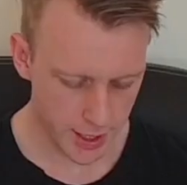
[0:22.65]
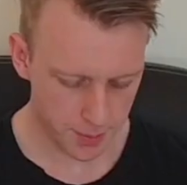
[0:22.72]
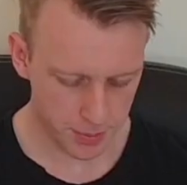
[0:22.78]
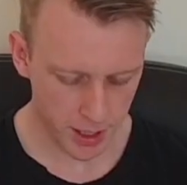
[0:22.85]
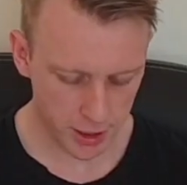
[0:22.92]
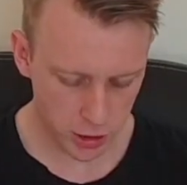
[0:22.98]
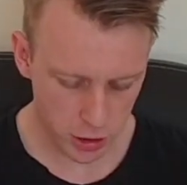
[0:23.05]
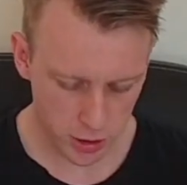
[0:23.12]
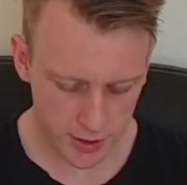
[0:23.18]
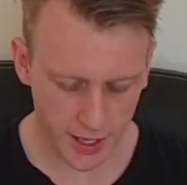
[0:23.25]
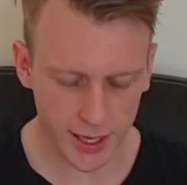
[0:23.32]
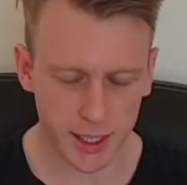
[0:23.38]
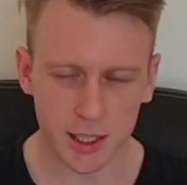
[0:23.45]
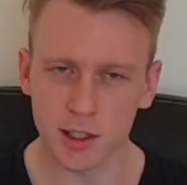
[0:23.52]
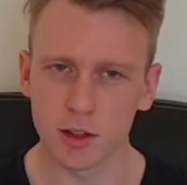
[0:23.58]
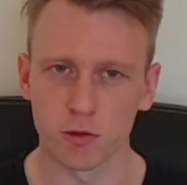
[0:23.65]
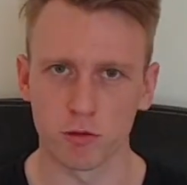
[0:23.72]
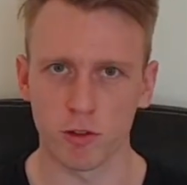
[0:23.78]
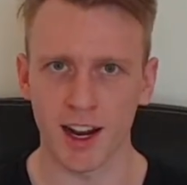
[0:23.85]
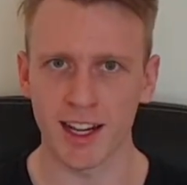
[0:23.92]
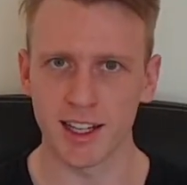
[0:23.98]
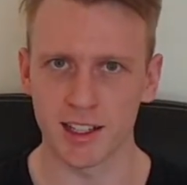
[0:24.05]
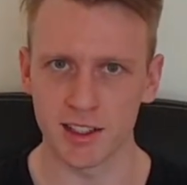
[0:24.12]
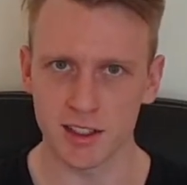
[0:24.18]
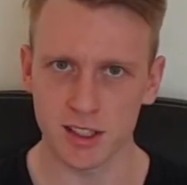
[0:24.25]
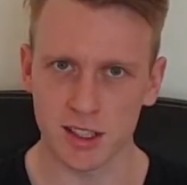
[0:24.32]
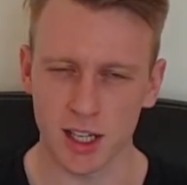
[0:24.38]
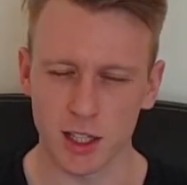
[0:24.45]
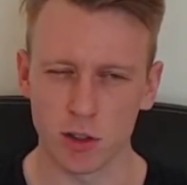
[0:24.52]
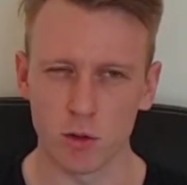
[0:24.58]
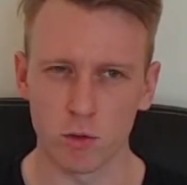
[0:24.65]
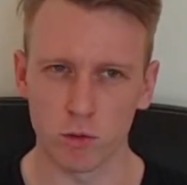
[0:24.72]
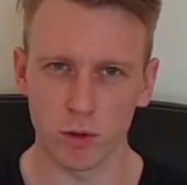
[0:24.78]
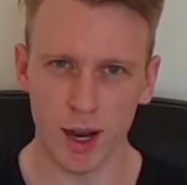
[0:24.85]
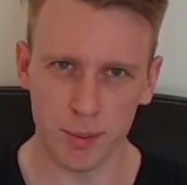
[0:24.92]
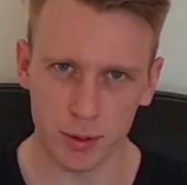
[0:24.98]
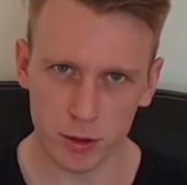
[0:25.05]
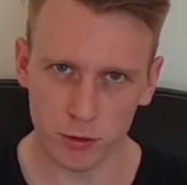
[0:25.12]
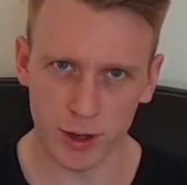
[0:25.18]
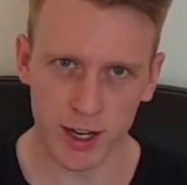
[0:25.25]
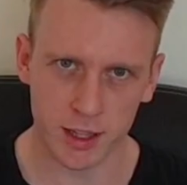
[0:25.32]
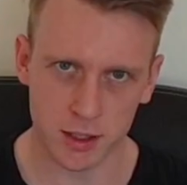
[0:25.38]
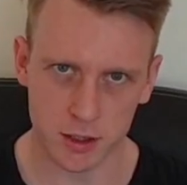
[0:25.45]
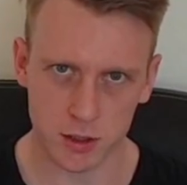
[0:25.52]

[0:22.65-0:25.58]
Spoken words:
Now picture you take the radius and you wrap it around the